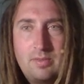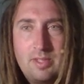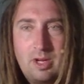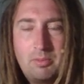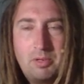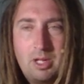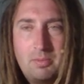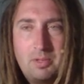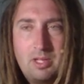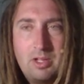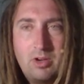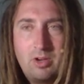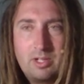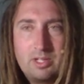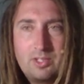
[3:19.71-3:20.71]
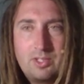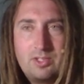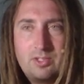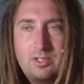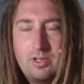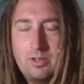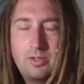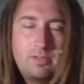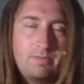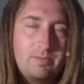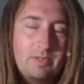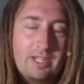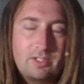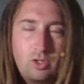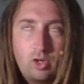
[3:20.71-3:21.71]
That'll probably be August,
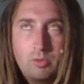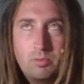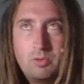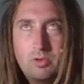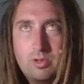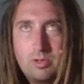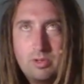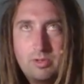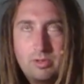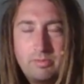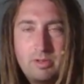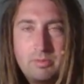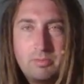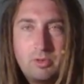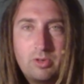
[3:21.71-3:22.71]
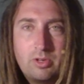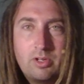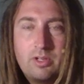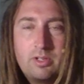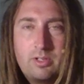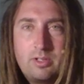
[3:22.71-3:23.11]
October, November,